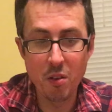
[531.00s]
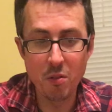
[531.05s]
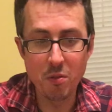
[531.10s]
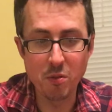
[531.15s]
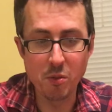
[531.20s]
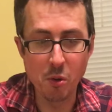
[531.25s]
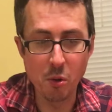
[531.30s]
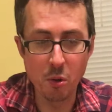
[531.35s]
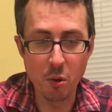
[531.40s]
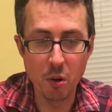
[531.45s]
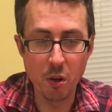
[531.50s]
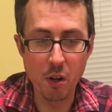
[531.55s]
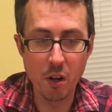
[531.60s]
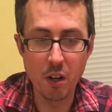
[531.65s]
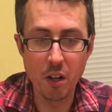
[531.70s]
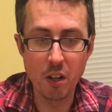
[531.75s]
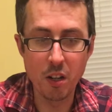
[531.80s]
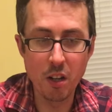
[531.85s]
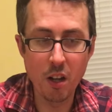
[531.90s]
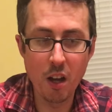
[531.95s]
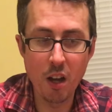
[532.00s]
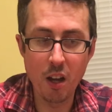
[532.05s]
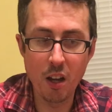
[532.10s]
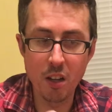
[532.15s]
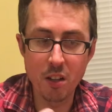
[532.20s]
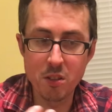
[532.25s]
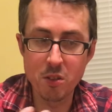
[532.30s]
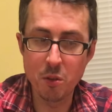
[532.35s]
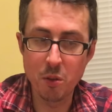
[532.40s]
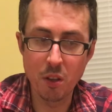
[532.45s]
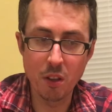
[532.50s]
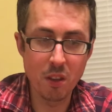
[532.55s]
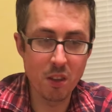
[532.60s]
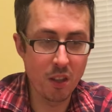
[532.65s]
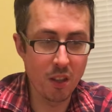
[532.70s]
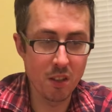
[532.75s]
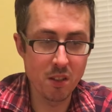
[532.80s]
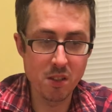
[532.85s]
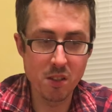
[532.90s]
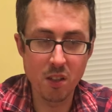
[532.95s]
for uh, doing
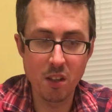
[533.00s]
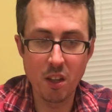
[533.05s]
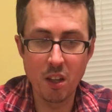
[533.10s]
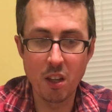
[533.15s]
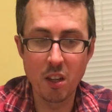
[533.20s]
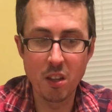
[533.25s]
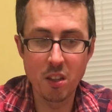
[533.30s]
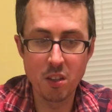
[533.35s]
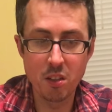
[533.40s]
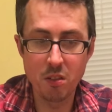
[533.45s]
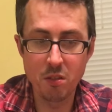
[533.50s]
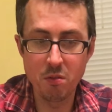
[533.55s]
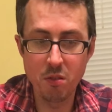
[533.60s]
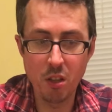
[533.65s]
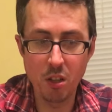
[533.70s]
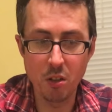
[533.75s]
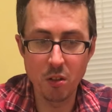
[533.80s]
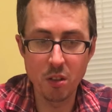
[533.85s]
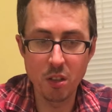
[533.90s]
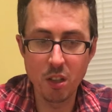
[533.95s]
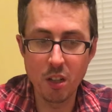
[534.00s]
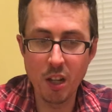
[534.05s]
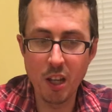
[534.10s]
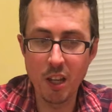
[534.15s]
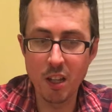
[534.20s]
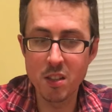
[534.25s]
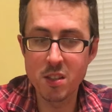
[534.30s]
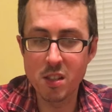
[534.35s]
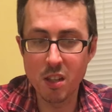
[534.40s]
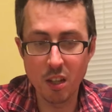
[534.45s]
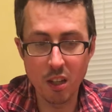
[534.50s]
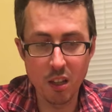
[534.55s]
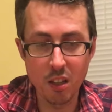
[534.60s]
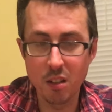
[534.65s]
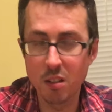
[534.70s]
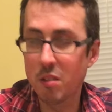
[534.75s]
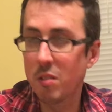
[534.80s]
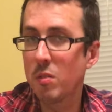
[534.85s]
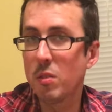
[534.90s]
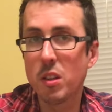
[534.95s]
things like you know enhancing
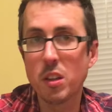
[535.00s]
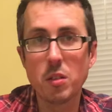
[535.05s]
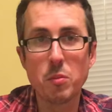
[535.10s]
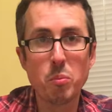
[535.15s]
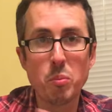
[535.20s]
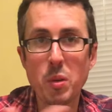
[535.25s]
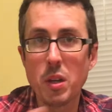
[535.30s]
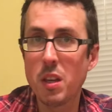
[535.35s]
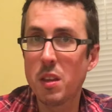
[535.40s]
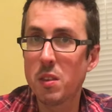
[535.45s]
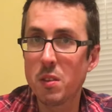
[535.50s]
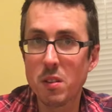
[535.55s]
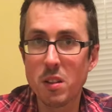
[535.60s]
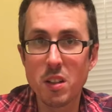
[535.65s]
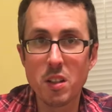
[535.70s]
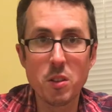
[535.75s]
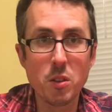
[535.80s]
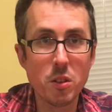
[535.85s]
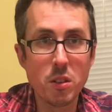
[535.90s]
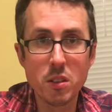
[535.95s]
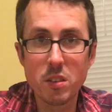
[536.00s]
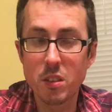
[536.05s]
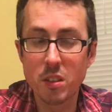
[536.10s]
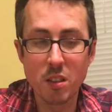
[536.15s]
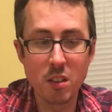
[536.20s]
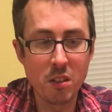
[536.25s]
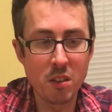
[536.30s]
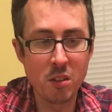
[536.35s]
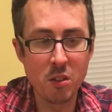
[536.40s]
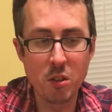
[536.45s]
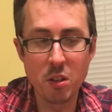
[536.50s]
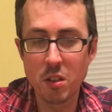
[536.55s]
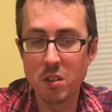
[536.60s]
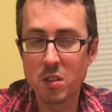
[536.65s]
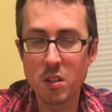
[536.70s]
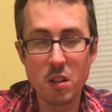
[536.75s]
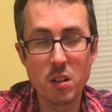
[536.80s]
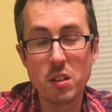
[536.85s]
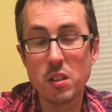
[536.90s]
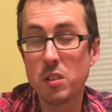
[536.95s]
it like pay 30 gold and you can
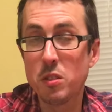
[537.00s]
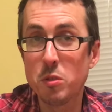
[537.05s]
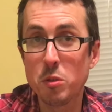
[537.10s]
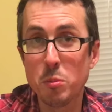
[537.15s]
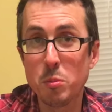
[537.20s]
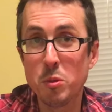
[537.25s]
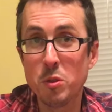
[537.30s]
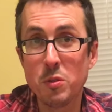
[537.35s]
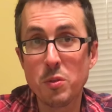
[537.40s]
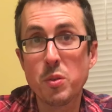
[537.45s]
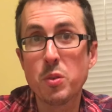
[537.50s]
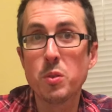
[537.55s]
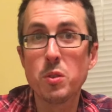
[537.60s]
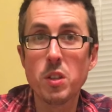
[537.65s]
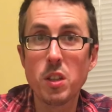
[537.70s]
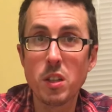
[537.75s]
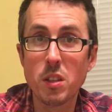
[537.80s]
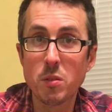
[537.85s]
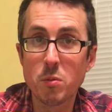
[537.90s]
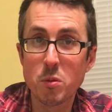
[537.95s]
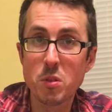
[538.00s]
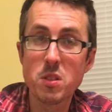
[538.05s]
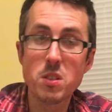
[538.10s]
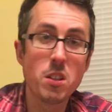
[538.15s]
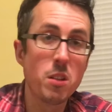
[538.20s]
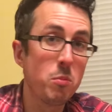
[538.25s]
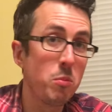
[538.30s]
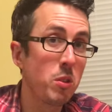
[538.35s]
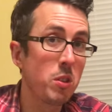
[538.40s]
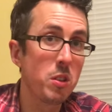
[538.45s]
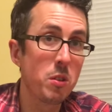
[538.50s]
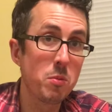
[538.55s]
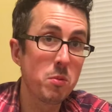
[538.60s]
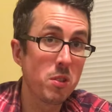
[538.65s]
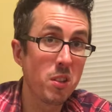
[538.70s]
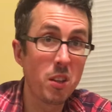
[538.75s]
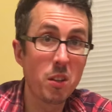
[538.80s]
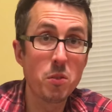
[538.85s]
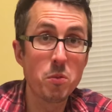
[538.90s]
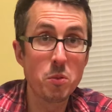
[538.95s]
turn into a move 3 which then
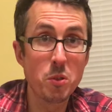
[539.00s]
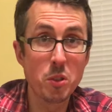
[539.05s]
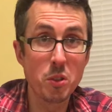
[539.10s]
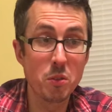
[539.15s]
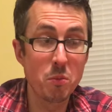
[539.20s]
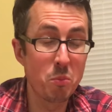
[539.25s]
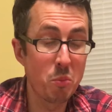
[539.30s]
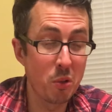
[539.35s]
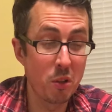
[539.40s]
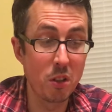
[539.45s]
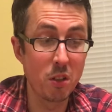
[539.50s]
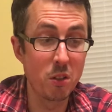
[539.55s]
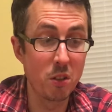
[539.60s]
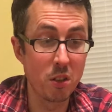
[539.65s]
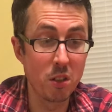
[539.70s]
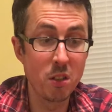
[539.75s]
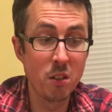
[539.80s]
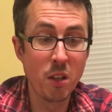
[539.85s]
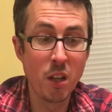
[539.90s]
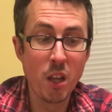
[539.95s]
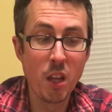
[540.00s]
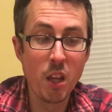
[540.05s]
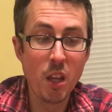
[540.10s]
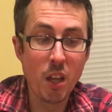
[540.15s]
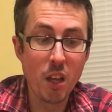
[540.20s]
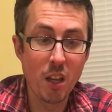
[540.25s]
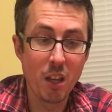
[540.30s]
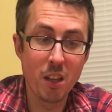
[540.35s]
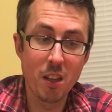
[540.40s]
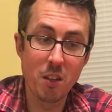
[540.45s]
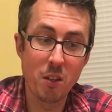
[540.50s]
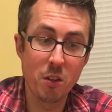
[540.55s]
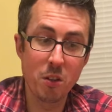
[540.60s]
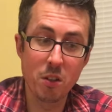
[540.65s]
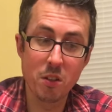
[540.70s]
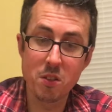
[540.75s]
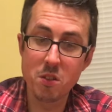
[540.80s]
becomes like really pretty good and you can